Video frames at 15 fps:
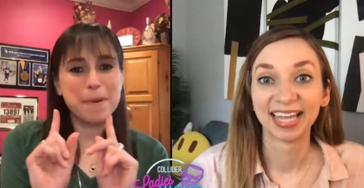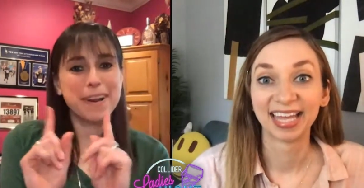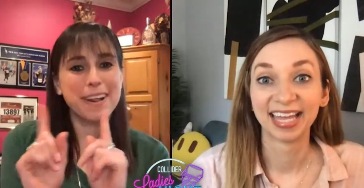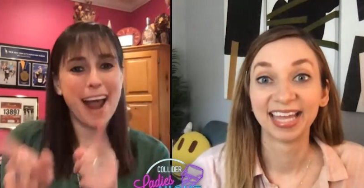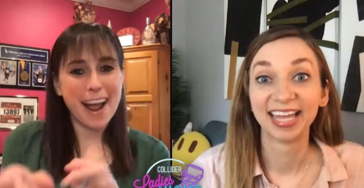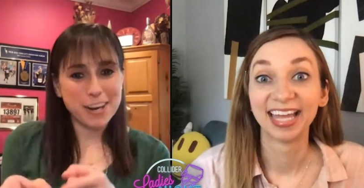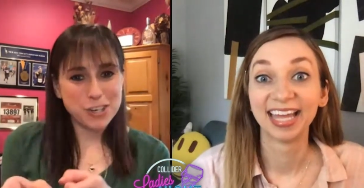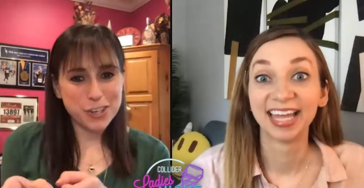
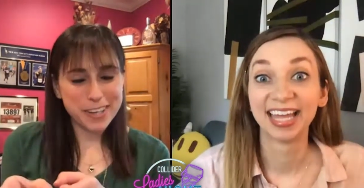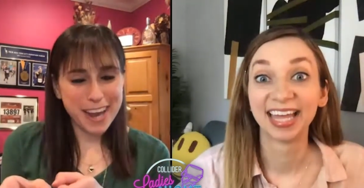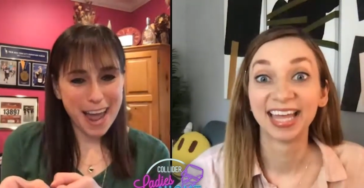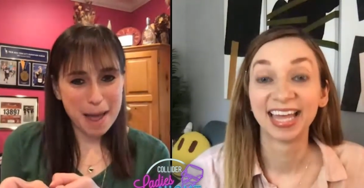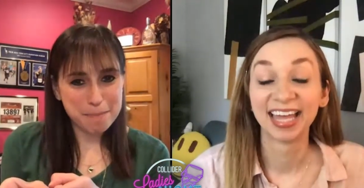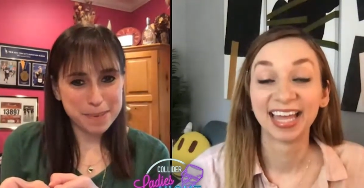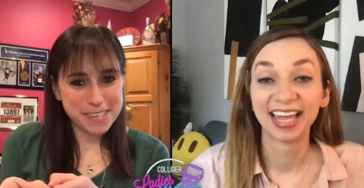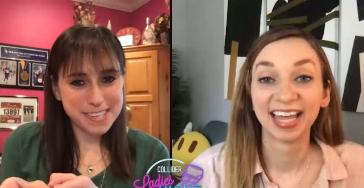Speaker 1: but it actually
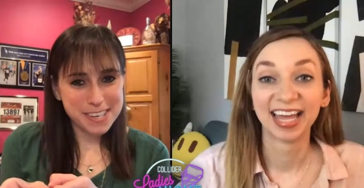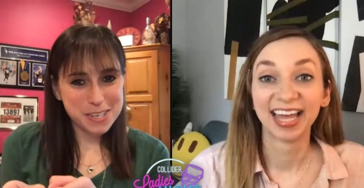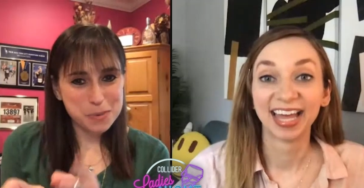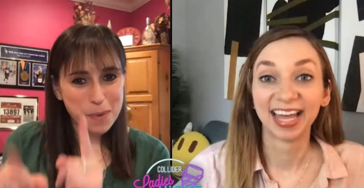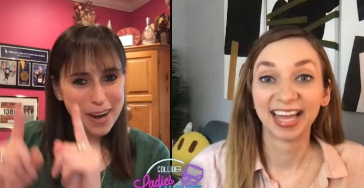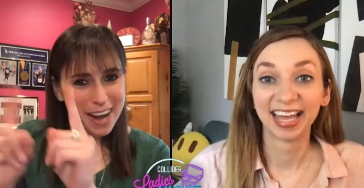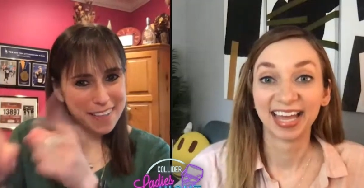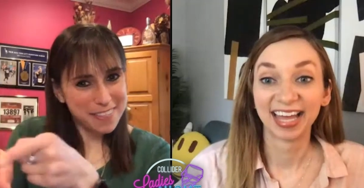happens
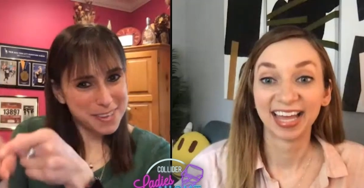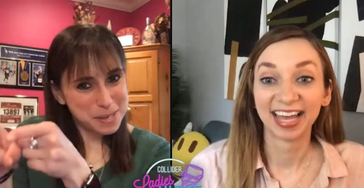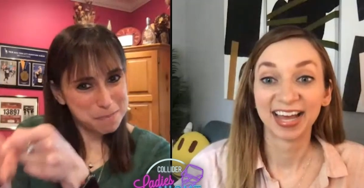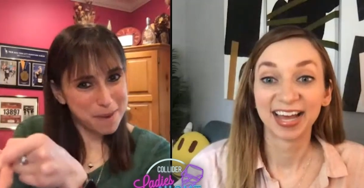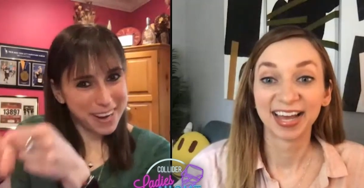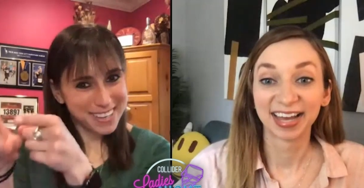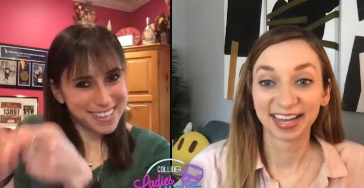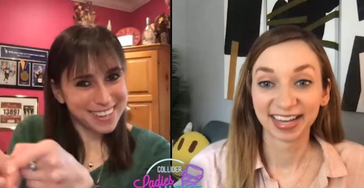this way. And
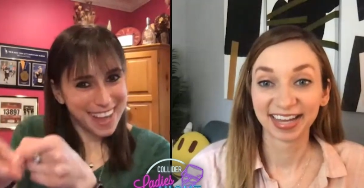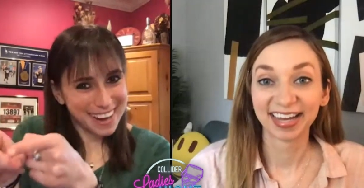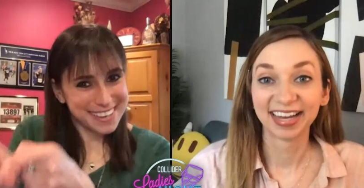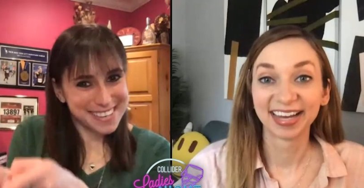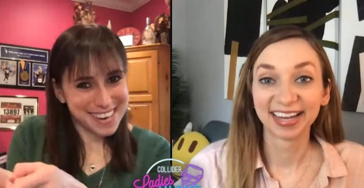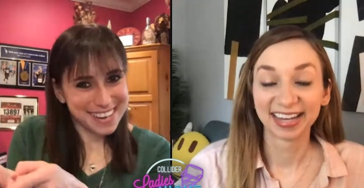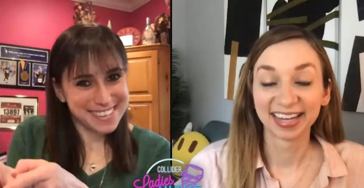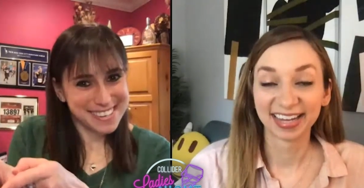this makes a lot
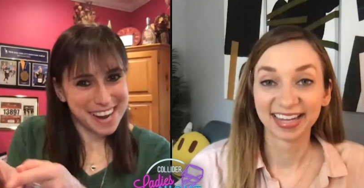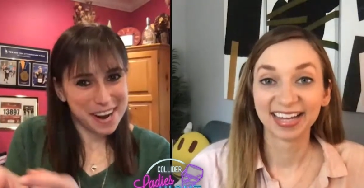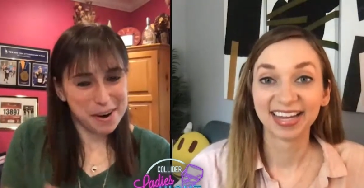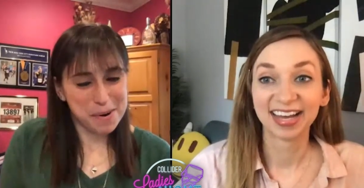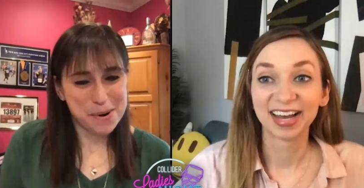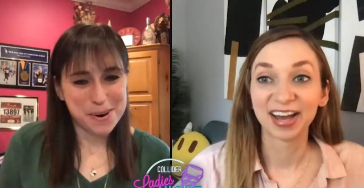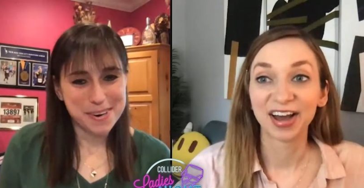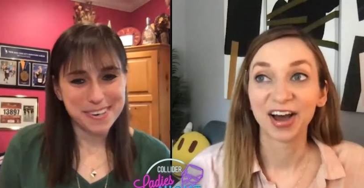of sense
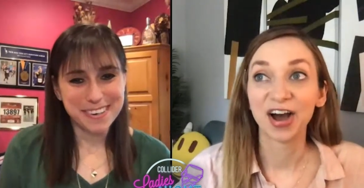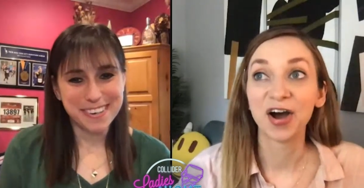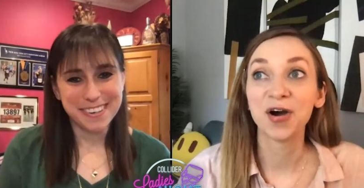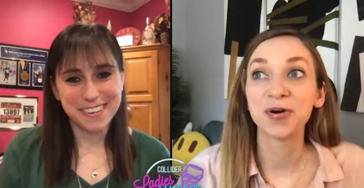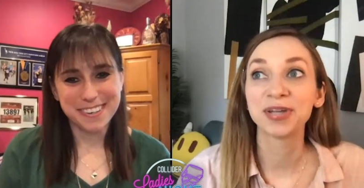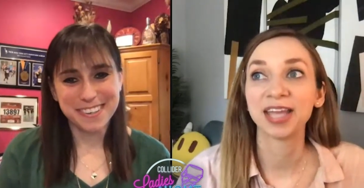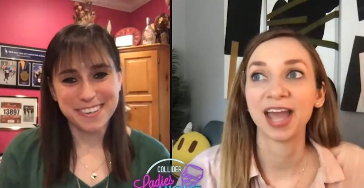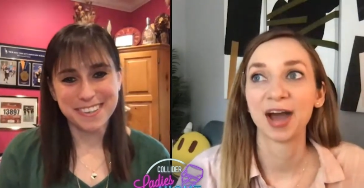now.
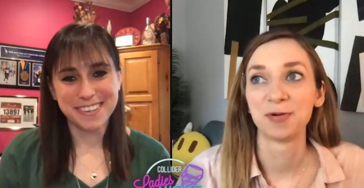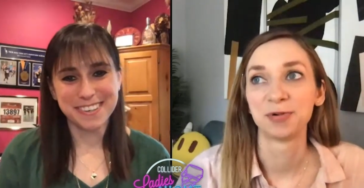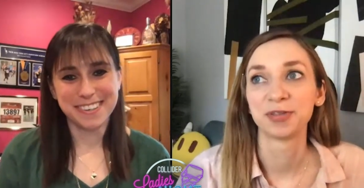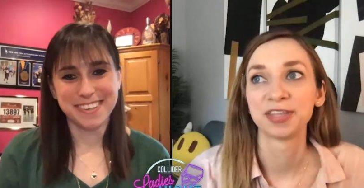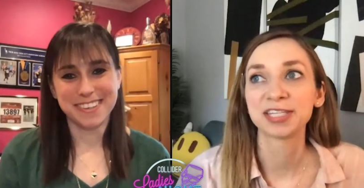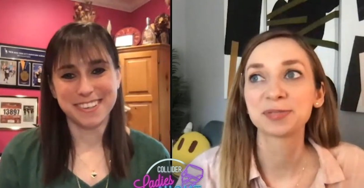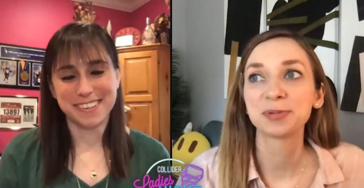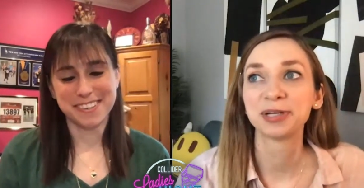
Speaker 2: Oh, yeah.
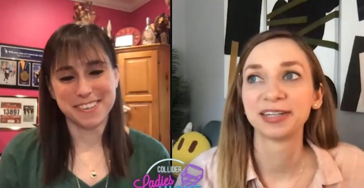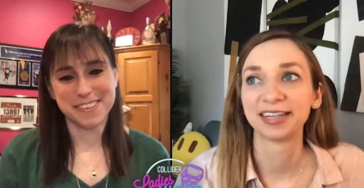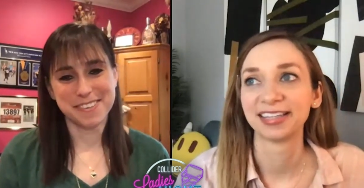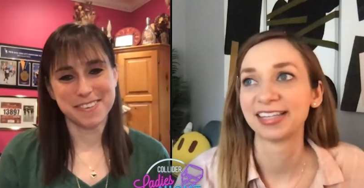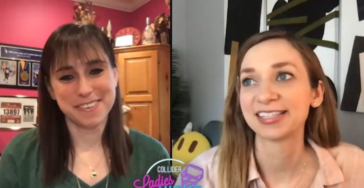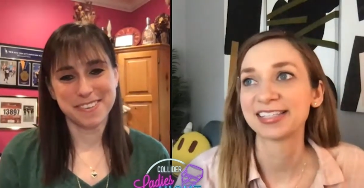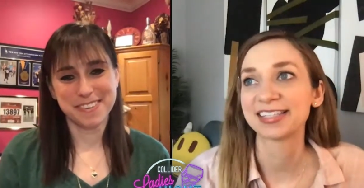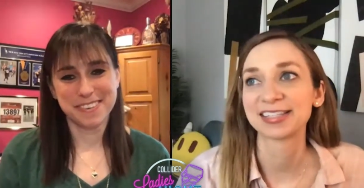Well, this one,
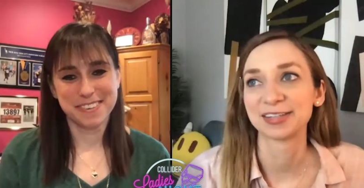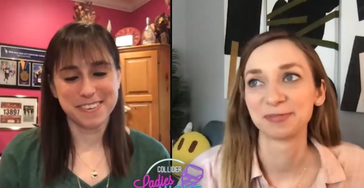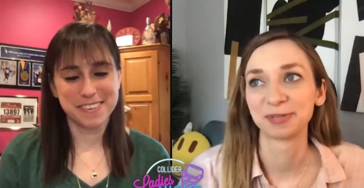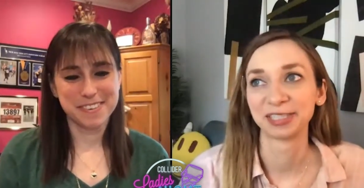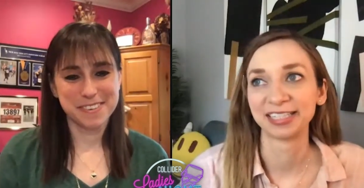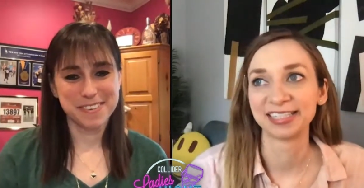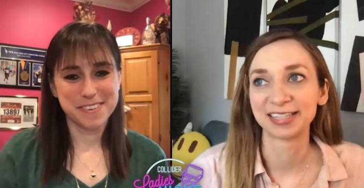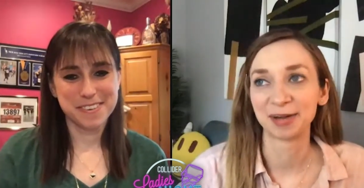this is a
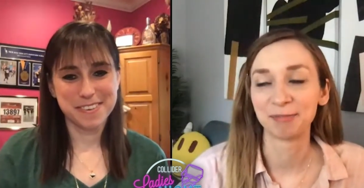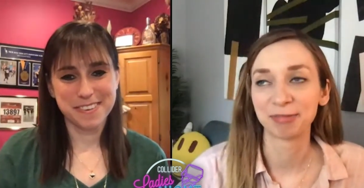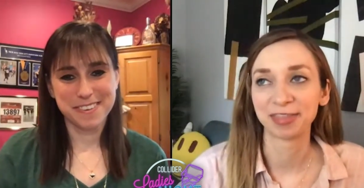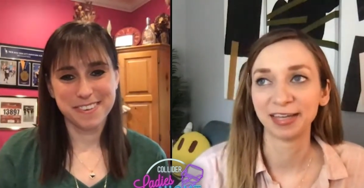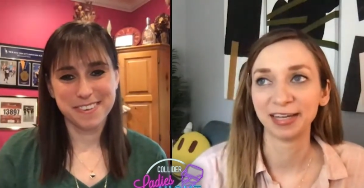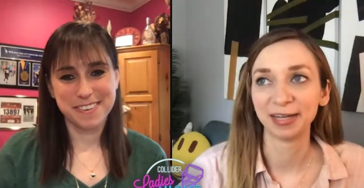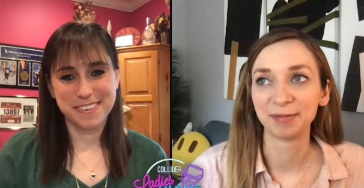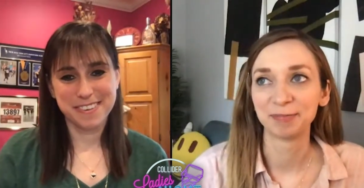really dumb
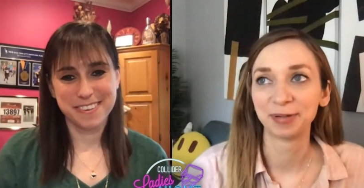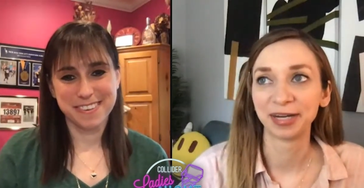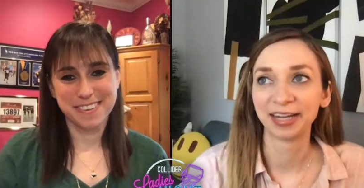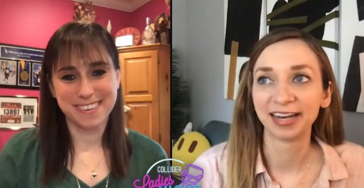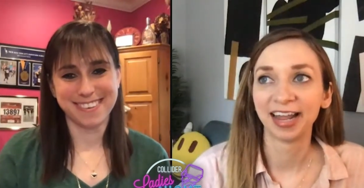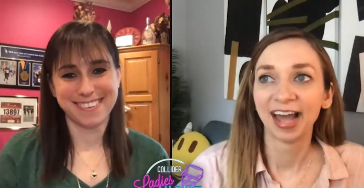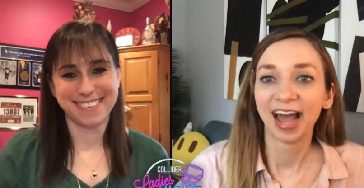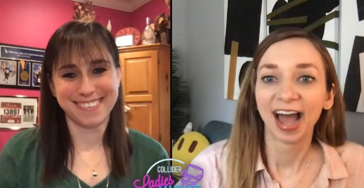thing,
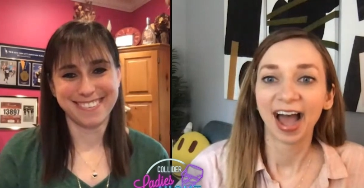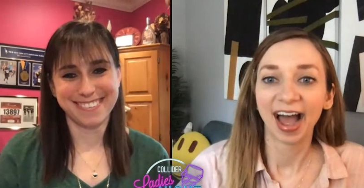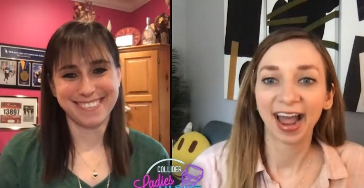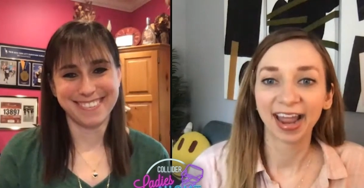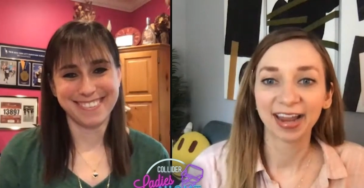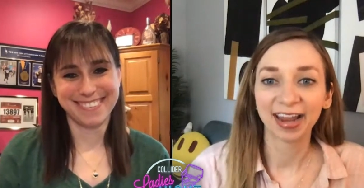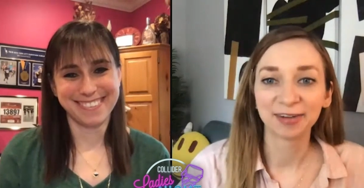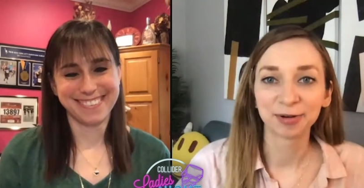but
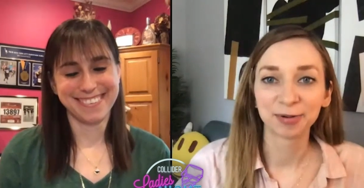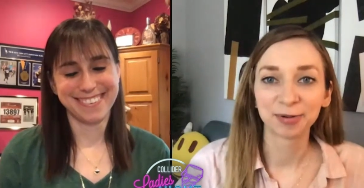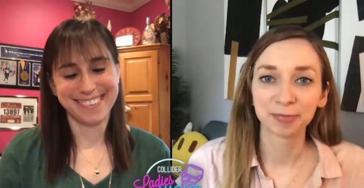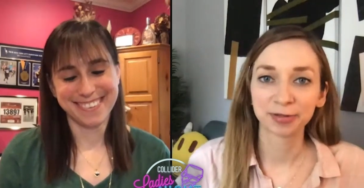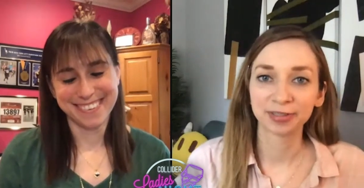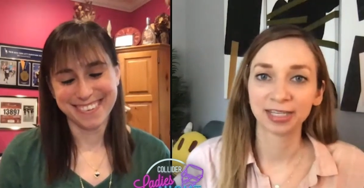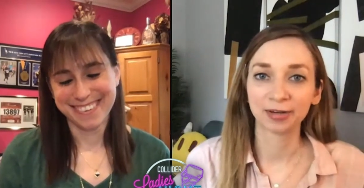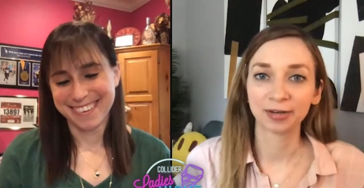I
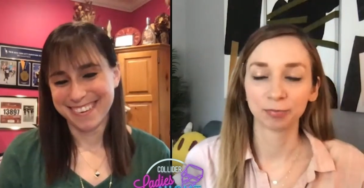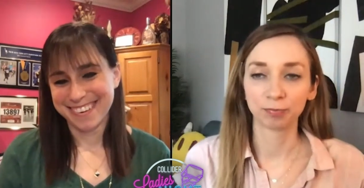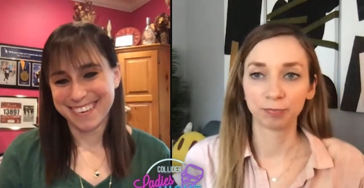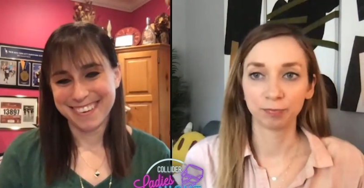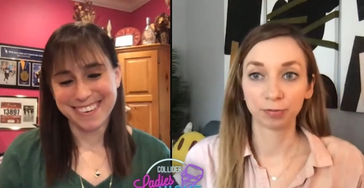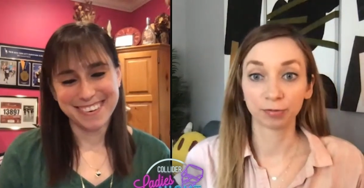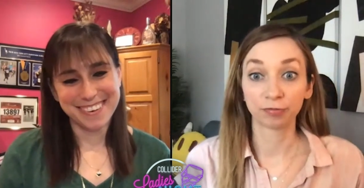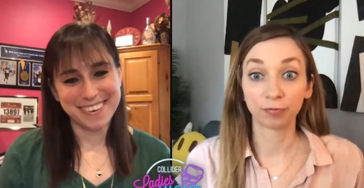remember like
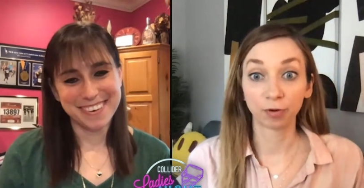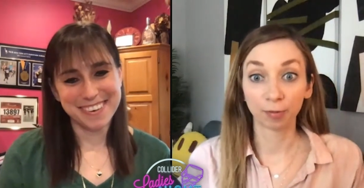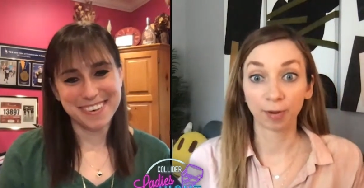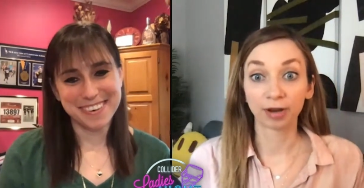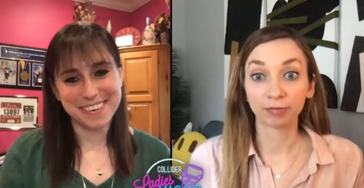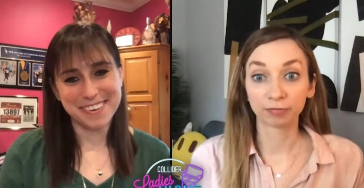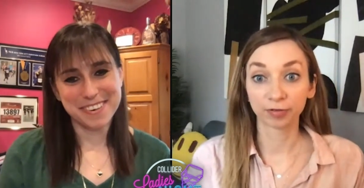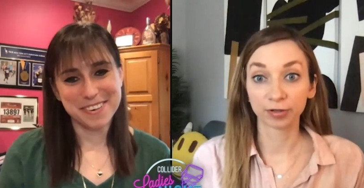before
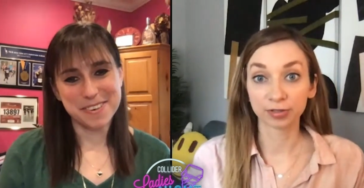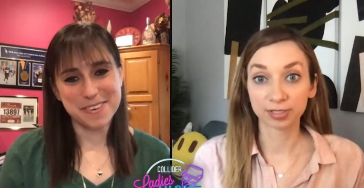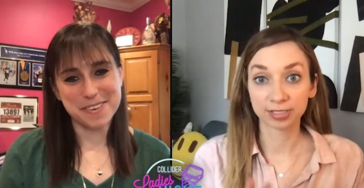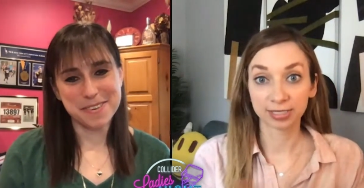my first